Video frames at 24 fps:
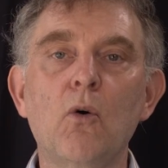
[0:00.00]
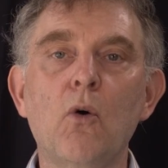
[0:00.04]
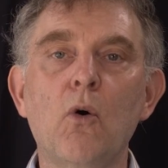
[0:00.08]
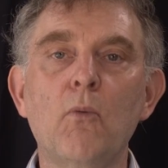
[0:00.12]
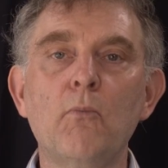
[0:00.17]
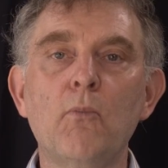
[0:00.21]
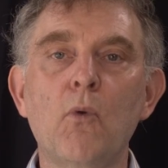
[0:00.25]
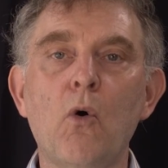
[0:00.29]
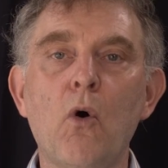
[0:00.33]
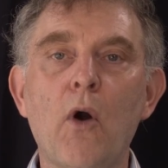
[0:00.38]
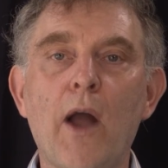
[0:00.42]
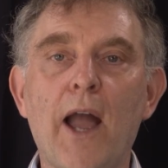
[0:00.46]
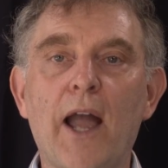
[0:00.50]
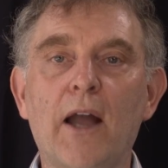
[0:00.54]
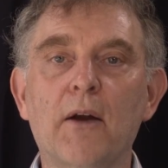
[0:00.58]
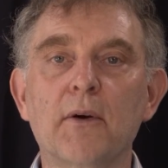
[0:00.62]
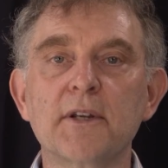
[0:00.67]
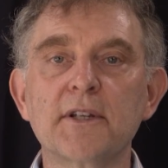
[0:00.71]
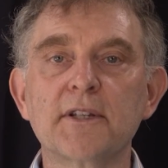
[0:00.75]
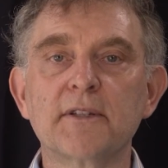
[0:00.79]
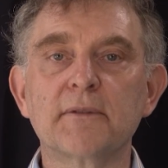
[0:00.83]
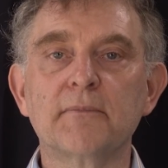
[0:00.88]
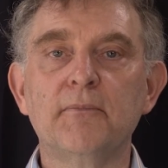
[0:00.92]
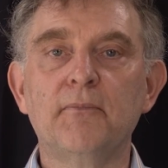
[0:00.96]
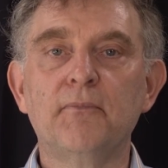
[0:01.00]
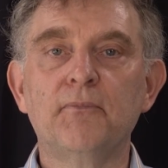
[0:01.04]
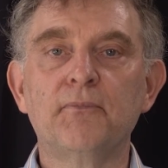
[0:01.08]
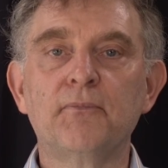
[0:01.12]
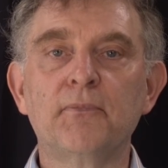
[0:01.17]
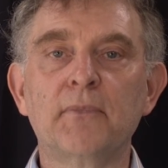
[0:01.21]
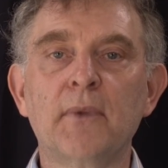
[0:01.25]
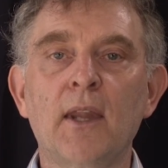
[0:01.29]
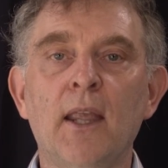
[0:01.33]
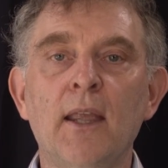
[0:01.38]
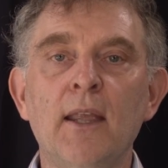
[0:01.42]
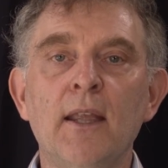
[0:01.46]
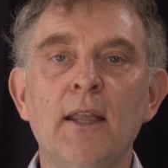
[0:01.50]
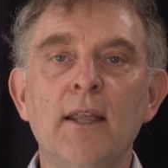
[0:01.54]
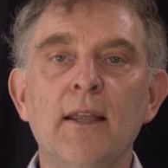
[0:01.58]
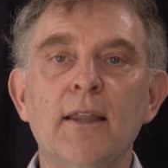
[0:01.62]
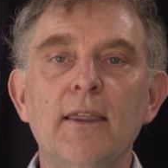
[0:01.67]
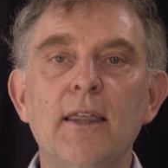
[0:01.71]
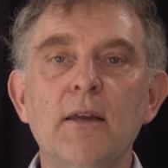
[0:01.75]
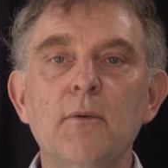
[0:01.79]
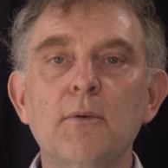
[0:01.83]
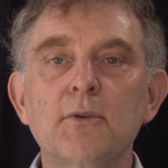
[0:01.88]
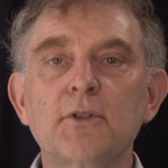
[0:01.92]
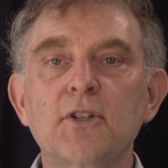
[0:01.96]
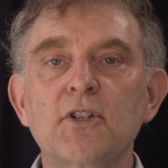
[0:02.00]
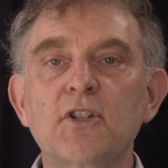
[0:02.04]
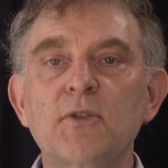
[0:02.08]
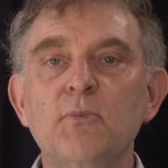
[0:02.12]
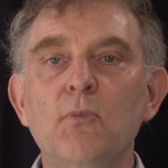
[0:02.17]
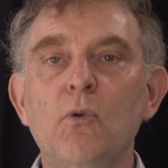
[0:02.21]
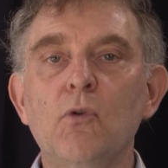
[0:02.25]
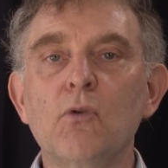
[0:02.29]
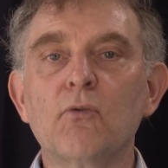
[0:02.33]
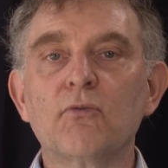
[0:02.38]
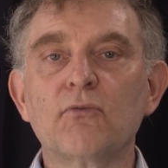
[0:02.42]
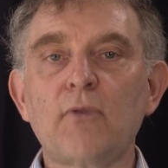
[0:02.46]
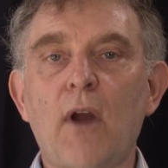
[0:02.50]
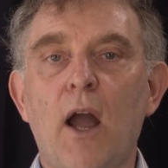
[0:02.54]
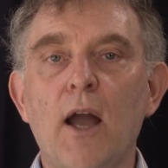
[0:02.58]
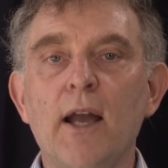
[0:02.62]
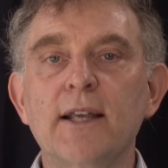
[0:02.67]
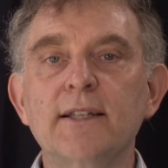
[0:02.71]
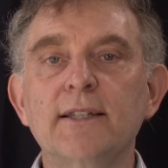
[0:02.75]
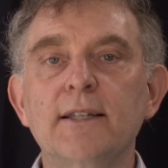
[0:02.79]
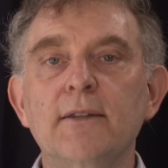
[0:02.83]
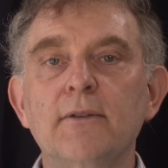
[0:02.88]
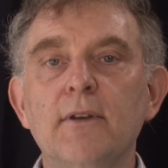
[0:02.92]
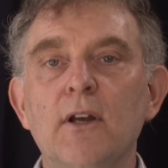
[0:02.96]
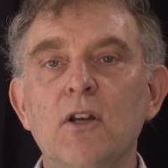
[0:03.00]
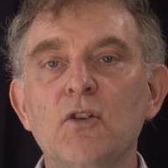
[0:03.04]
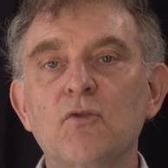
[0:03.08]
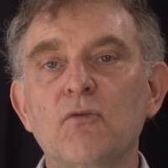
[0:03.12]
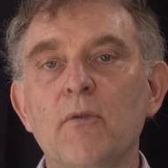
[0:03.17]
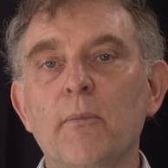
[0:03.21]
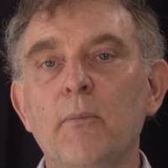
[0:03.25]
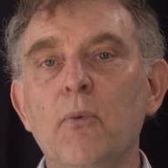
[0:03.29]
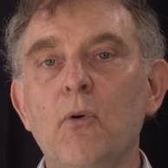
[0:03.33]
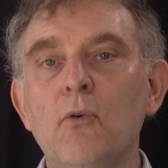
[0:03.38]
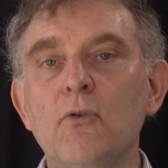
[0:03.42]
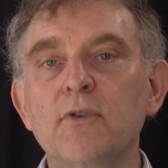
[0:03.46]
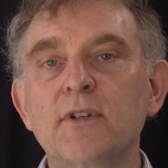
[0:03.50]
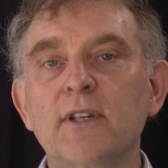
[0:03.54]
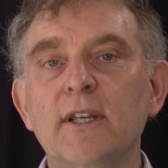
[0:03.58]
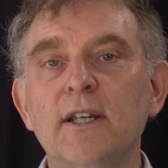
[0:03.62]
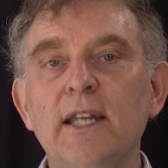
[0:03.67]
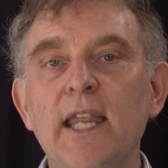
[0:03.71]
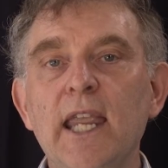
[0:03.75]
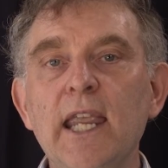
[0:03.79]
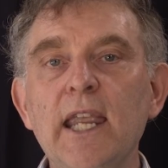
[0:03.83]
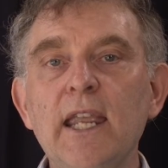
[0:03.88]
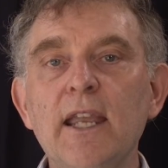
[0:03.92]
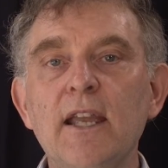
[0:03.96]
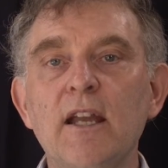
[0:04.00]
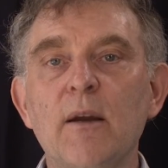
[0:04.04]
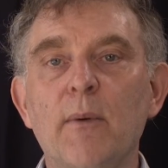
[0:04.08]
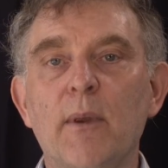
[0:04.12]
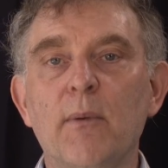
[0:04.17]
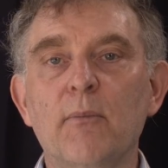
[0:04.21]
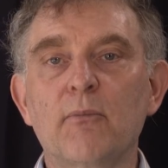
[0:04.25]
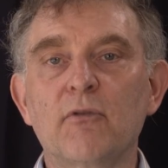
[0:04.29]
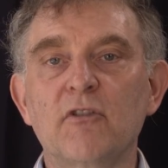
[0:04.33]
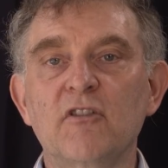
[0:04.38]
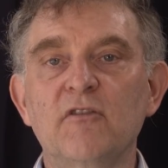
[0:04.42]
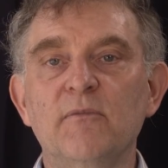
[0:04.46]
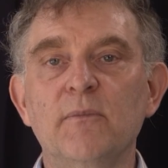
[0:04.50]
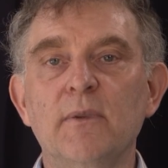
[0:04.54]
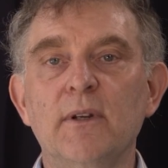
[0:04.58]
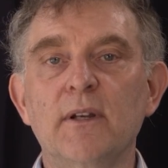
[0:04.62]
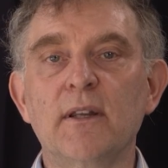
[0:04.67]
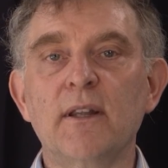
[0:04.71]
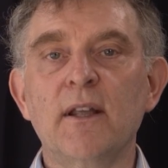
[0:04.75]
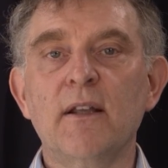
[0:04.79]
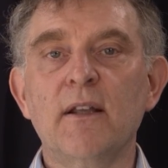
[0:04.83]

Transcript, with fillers: or more hours. There was a small rise in those reporting an income improvement,